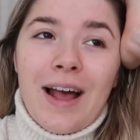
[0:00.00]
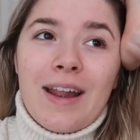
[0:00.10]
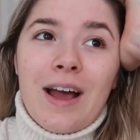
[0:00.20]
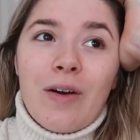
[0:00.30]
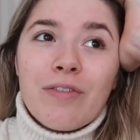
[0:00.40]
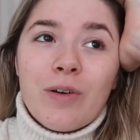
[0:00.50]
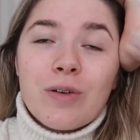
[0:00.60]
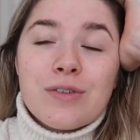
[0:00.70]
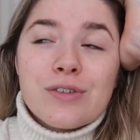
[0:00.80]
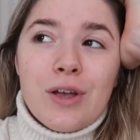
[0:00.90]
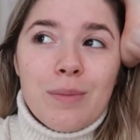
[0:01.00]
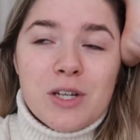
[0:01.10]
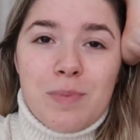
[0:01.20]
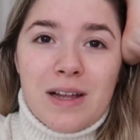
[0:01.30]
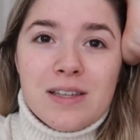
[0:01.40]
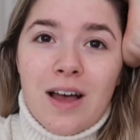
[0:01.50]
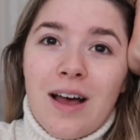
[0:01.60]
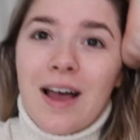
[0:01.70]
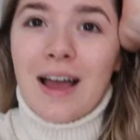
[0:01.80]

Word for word: and now I feel so much better